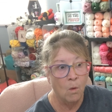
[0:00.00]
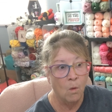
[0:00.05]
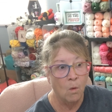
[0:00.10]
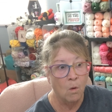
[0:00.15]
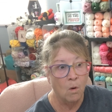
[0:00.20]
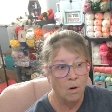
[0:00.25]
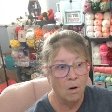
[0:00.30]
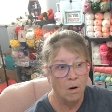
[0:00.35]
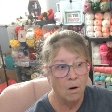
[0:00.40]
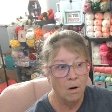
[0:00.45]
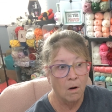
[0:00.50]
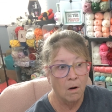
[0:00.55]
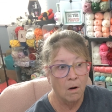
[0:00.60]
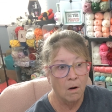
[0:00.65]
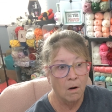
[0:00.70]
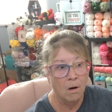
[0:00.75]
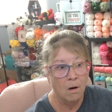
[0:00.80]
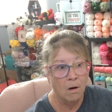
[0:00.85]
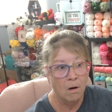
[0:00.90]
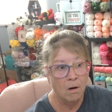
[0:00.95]
or
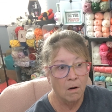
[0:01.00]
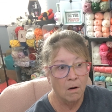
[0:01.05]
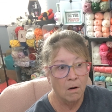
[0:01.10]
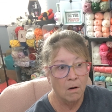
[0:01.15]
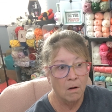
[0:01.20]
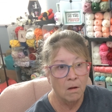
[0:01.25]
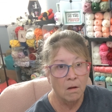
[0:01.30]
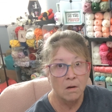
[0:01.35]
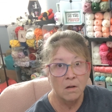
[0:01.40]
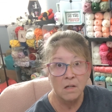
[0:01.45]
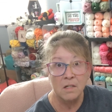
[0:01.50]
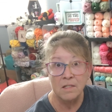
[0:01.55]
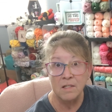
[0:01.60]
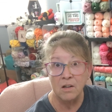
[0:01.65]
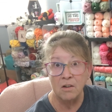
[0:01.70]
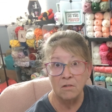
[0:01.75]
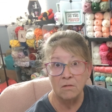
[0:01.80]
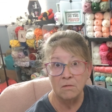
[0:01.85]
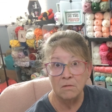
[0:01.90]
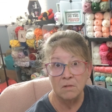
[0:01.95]
because
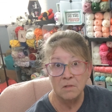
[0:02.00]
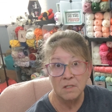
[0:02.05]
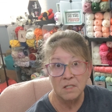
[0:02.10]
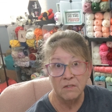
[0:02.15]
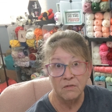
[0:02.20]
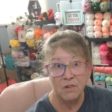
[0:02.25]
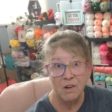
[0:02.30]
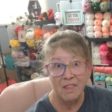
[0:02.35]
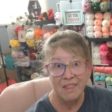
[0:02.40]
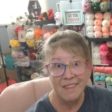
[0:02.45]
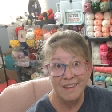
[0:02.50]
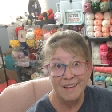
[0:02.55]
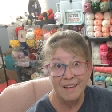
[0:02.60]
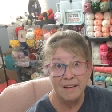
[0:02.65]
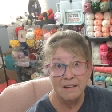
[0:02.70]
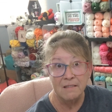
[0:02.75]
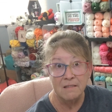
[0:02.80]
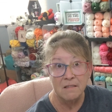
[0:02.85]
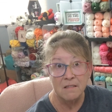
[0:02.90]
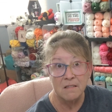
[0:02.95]
they're different
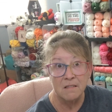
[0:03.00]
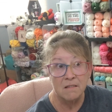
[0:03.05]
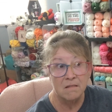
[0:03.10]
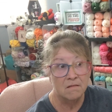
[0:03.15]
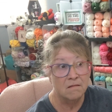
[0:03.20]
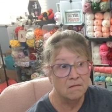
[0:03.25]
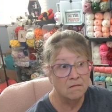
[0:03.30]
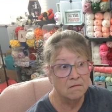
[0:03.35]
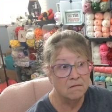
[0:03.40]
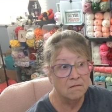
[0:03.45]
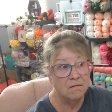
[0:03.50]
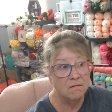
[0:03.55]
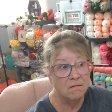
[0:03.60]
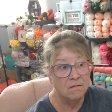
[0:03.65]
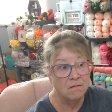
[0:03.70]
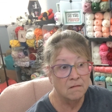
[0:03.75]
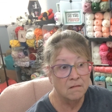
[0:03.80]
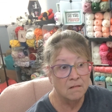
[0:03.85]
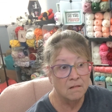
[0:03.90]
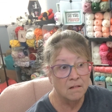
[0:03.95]
things.
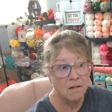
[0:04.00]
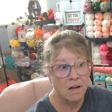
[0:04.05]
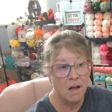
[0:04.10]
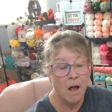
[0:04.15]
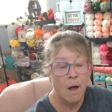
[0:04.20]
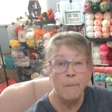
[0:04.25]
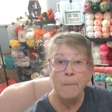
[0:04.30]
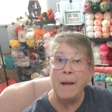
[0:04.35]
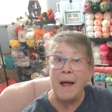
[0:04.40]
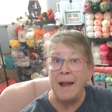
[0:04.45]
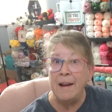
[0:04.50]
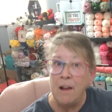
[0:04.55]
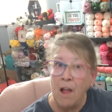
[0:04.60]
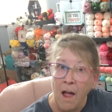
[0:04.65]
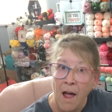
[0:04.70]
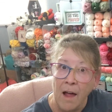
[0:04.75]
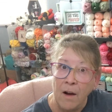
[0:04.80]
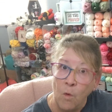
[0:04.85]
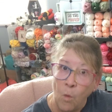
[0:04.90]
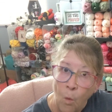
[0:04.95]
But I
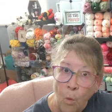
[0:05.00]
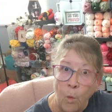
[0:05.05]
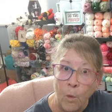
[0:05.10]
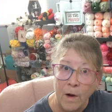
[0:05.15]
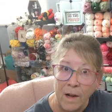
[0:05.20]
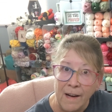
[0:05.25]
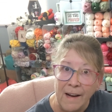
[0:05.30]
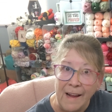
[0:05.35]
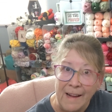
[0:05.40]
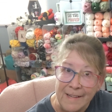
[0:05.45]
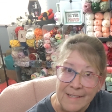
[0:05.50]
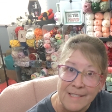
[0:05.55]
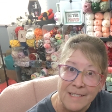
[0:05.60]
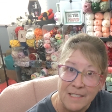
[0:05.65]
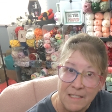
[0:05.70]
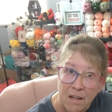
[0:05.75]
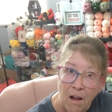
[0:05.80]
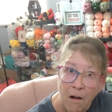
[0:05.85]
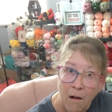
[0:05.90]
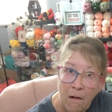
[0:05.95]
know how to organize
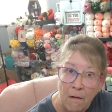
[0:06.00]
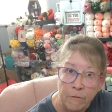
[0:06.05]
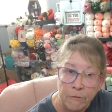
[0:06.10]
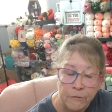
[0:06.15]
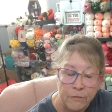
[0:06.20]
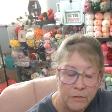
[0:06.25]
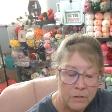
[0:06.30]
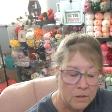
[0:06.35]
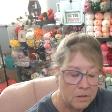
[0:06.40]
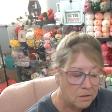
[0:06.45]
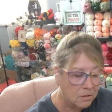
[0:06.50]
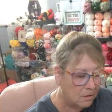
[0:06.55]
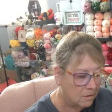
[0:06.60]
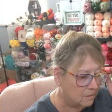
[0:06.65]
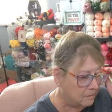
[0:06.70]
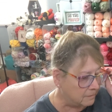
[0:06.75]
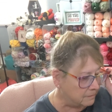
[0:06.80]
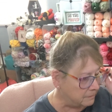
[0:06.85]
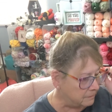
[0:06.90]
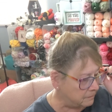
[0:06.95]
stuff.
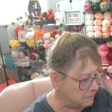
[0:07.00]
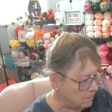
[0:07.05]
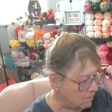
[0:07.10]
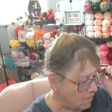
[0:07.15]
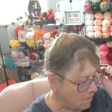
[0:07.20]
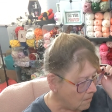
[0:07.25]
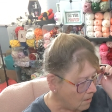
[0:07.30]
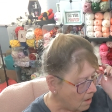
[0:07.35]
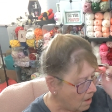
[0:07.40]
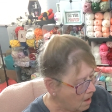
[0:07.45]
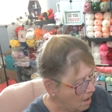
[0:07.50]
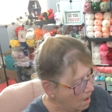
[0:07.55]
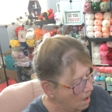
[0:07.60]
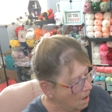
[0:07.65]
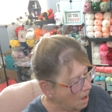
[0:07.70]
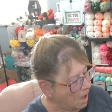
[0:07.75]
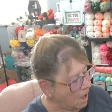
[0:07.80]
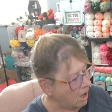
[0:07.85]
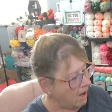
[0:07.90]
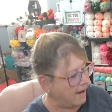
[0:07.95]

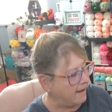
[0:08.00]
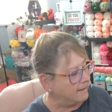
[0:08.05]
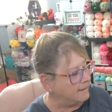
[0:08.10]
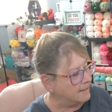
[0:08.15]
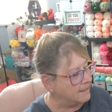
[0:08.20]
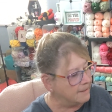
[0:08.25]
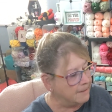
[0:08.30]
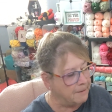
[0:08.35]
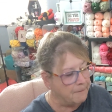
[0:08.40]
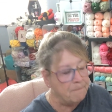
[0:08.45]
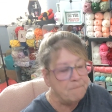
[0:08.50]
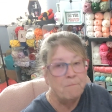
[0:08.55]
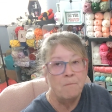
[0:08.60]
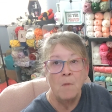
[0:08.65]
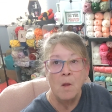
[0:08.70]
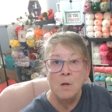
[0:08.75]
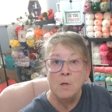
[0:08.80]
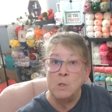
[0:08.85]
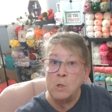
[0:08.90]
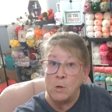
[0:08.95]
All right,
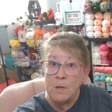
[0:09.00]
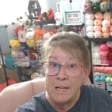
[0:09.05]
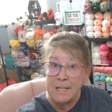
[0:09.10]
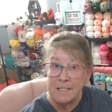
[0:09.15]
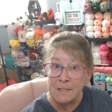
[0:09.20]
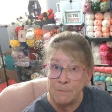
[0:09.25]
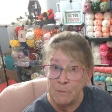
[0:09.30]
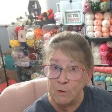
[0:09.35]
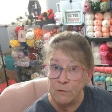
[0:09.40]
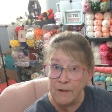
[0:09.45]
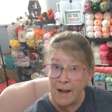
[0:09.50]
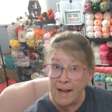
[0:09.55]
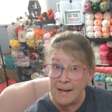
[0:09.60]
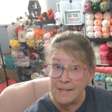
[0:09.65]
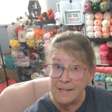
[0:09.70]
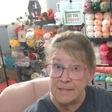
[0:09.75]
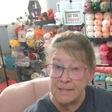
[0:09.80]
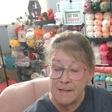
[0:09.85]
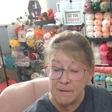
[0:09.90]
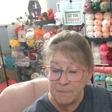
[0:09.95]
so let's move on
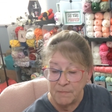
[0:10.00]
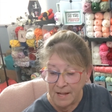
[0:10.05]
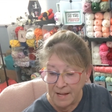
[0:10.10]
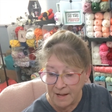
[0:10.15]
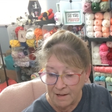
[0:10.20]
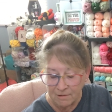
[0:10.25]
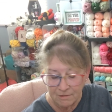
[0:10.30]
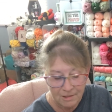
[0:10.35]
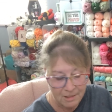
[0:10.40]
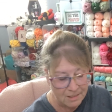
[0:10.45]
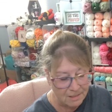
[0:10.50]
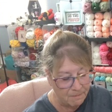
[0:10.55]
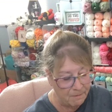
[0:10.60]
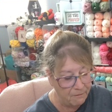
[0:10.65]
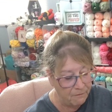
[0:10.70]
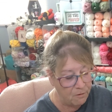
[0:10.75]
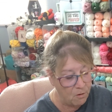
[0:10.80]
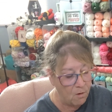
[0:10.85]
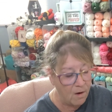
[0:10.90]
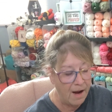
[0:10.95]
to something else
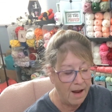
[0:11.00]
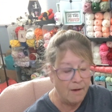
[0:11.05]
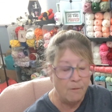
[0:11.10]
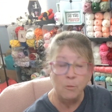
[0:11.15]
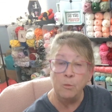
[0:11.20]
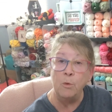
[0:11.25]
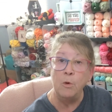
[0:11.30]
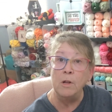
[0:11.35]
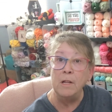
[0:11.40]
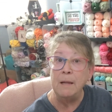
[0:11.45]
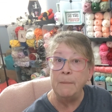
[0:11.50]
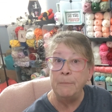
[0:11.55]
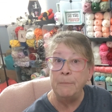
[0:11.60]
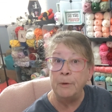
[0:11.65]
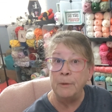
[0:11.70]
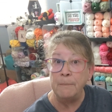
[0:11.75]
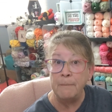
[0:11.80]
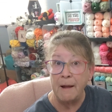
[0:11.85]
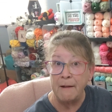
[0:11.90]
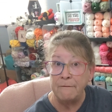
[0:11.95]
before I really
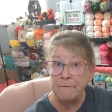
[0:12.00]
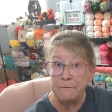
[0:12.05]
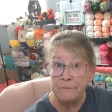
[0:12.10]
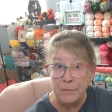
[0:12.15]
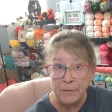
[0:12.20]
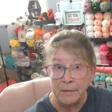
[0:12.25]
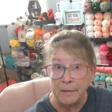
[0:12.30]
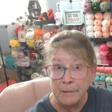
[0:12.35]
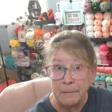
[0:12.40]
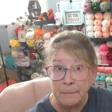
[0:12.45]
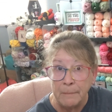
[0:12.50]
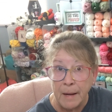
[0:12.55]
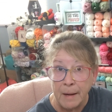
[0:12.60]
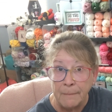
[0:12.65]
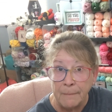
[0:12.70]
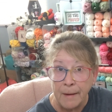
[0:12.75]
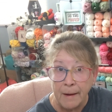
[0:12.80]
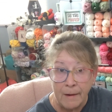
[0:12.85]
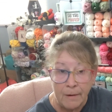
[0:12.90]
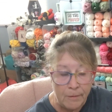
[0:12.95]
put my foot in my
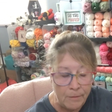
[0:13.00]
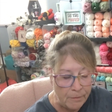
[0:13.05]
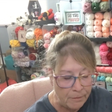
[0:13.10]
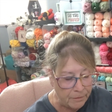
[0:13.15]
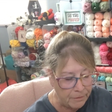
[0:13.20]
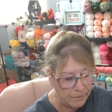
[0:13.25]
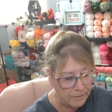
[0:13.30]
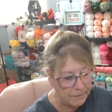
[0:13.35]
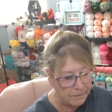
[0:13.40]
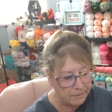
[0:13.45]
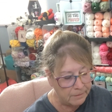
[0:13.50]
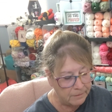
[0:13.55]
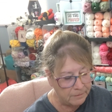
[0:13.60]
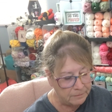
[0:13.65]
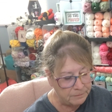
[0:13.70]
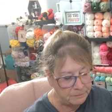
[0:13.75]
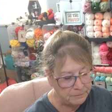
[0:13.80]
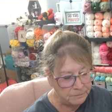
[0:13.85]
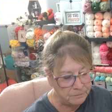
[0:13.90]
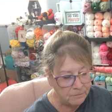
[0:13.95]
mouth.
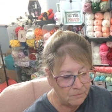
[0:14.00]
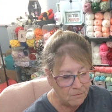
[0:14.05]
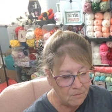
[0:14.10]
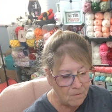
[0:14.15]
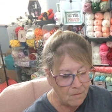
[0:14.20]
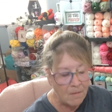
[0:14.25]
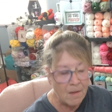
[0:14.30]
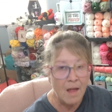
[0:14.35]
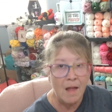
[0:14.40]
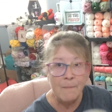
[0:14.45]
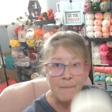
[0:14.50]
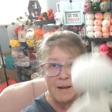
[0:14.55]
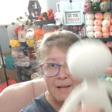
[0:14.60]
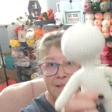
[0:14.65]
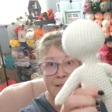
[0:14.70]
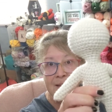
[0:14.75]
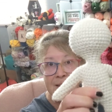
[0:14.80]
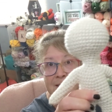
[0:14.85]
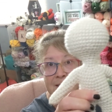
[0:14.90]
I made